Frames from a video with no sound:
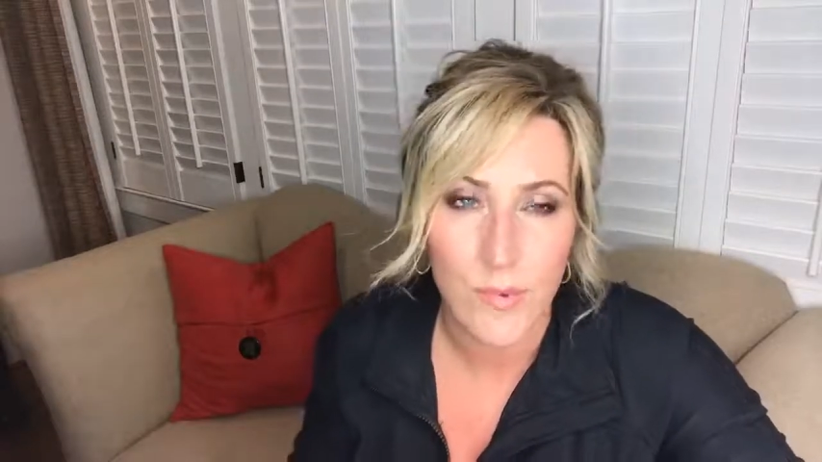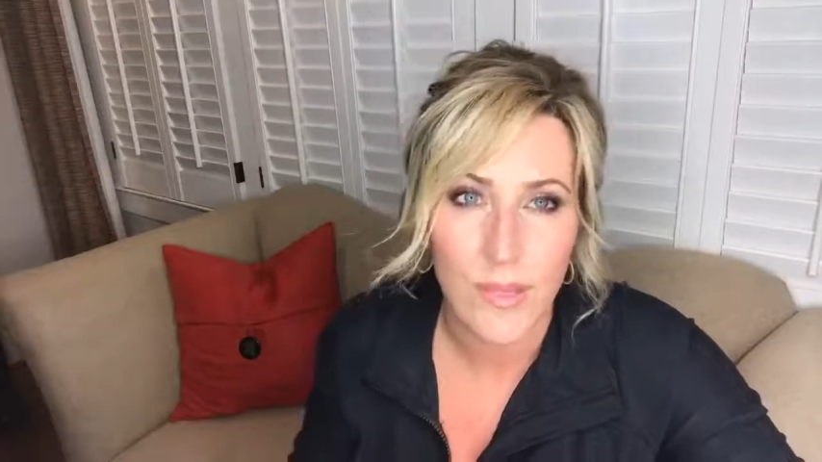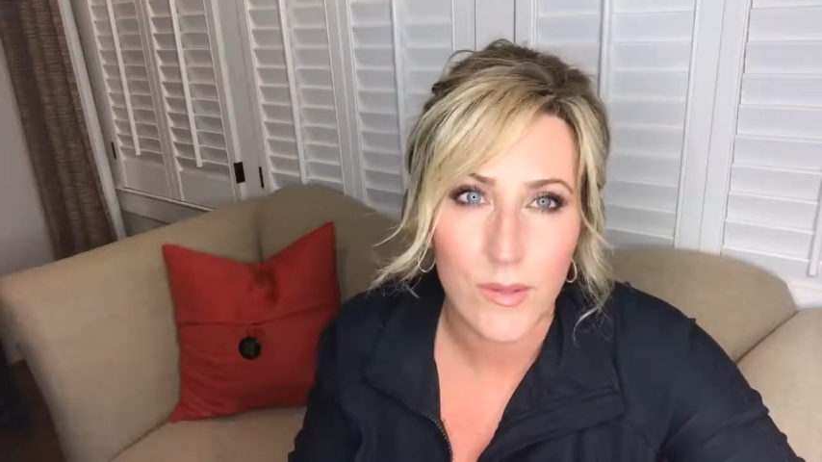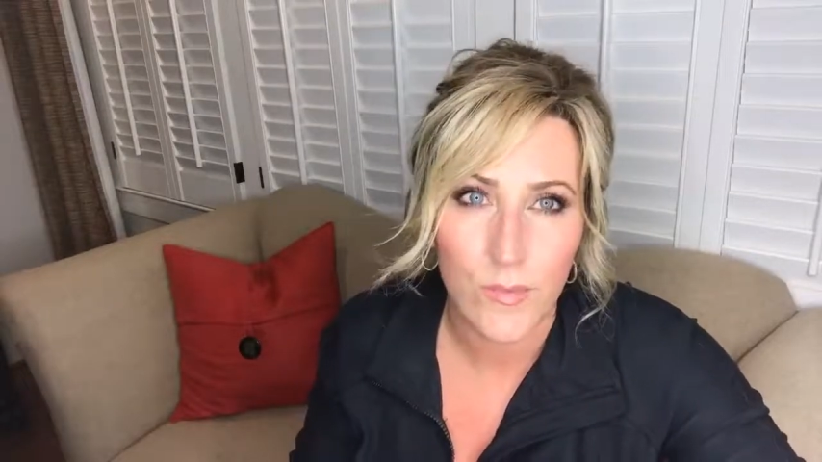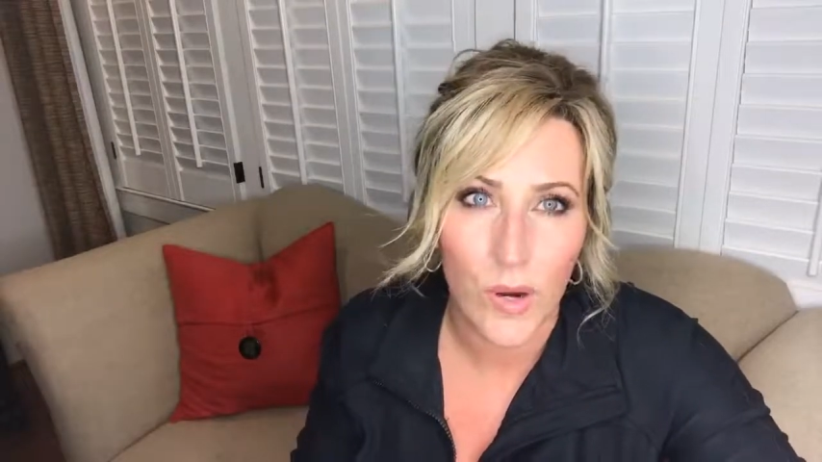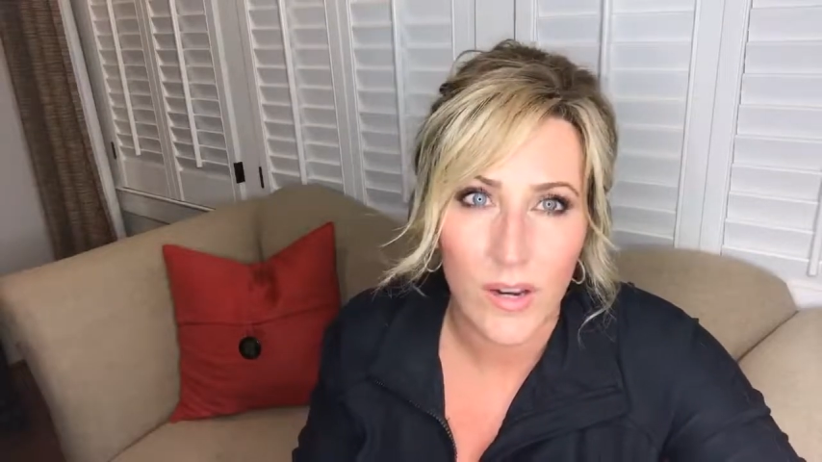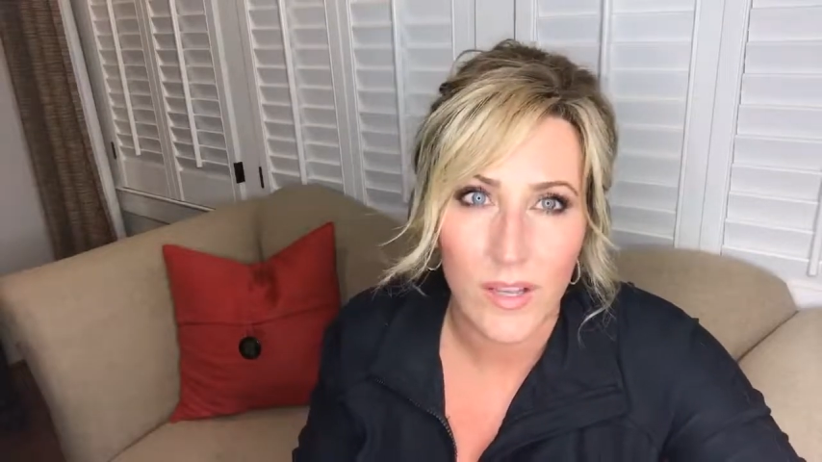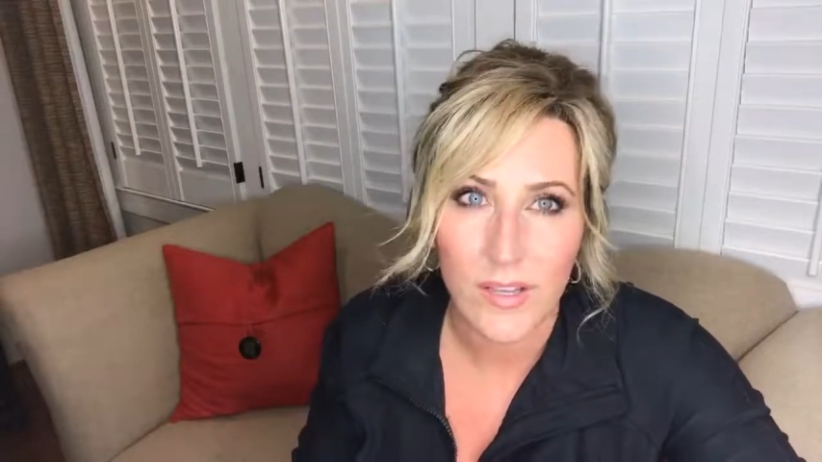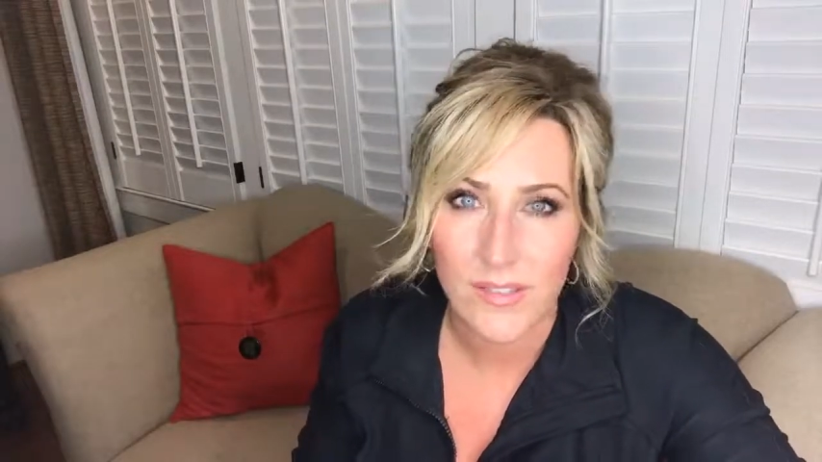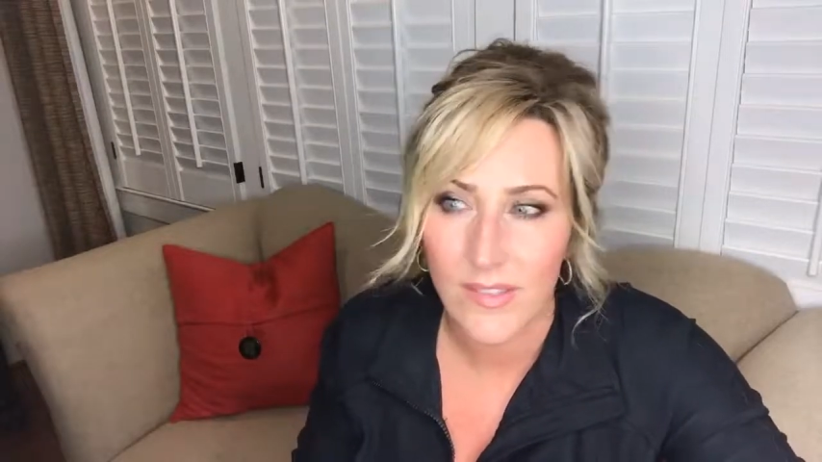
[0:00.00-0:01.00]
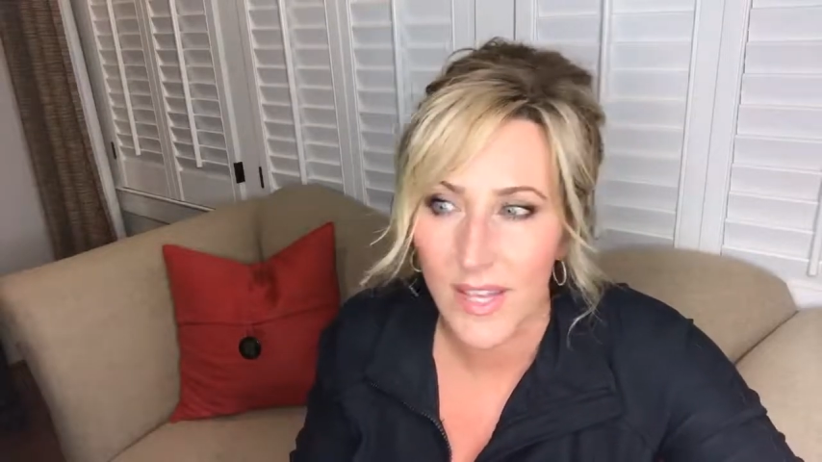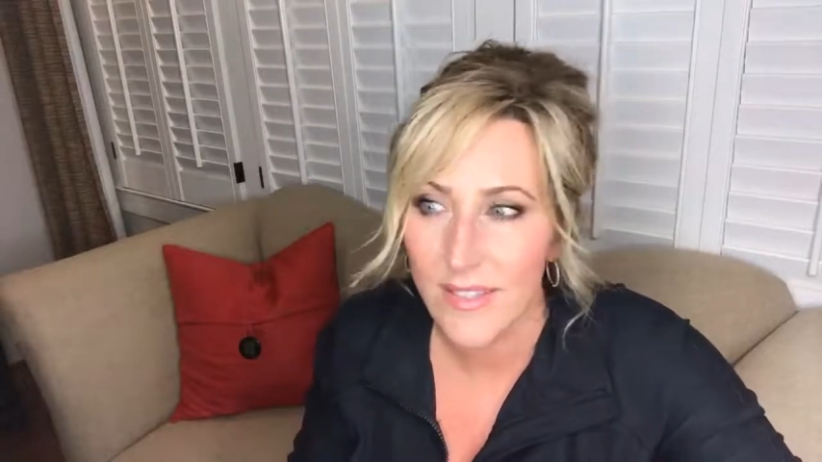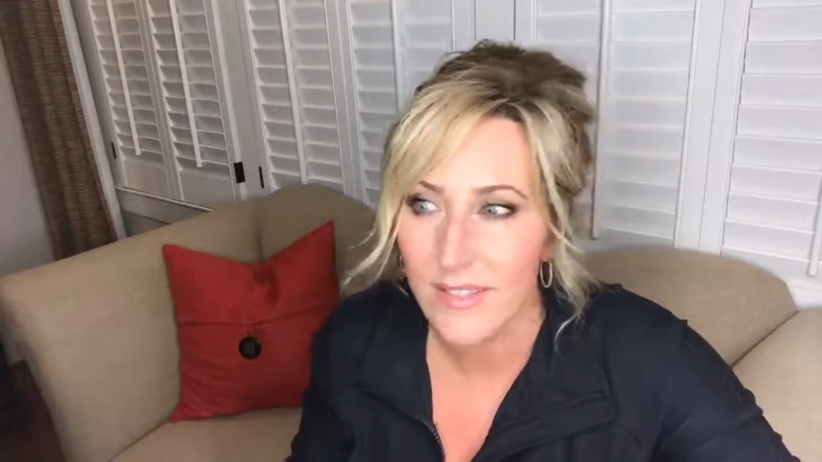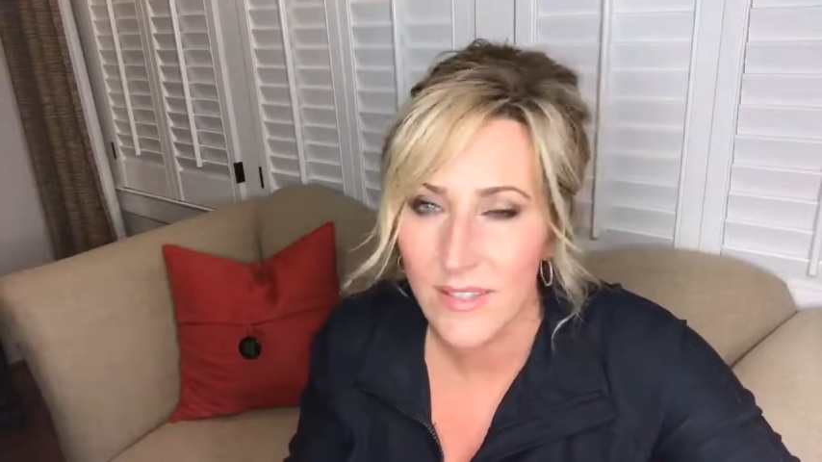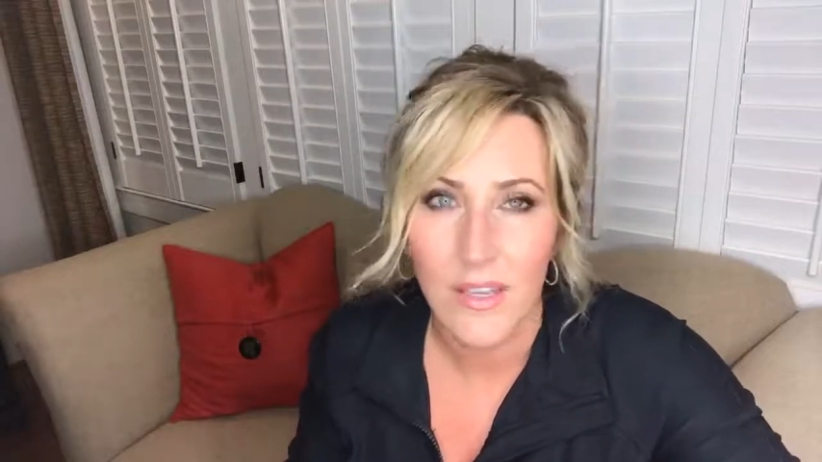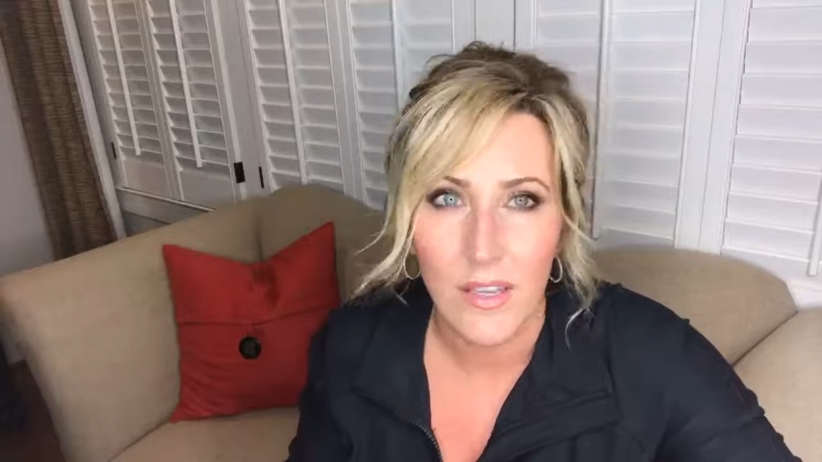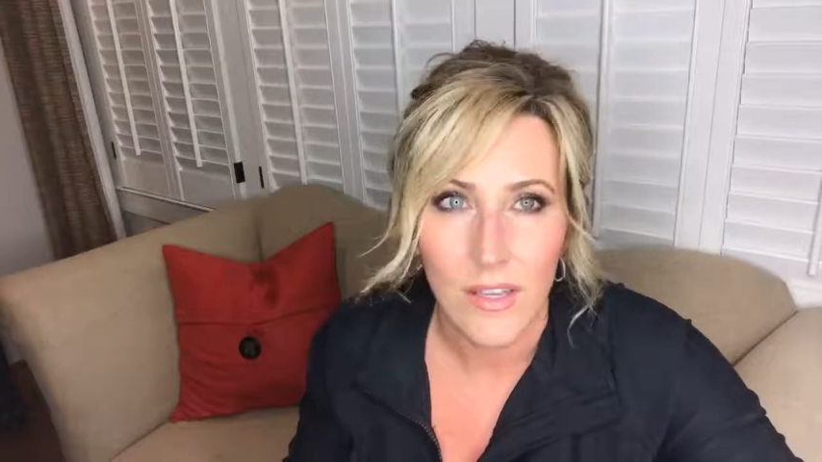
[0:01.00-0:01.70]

month in products, and that's